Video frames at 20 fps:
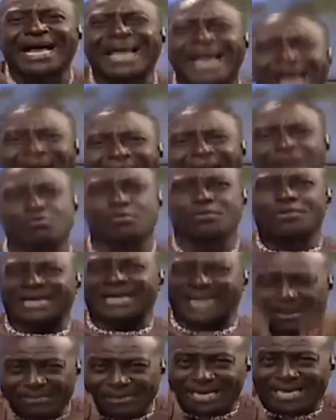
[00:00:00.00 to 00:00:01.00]
I'm
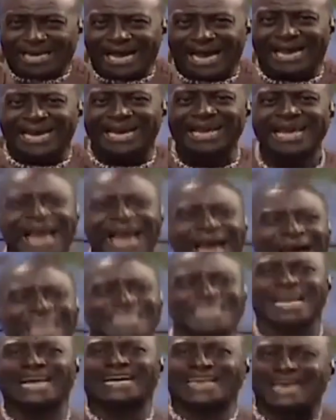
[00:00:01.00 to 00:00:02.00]
chemical,
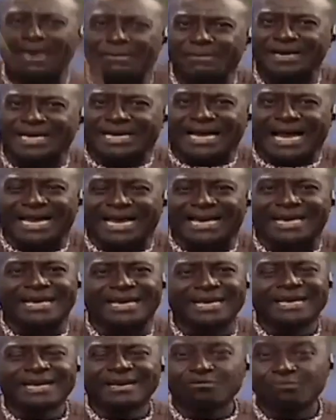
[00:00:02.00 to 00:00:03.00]
other chemical.
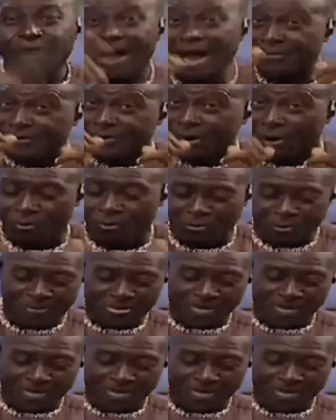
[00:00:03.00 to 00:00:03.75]
Why show?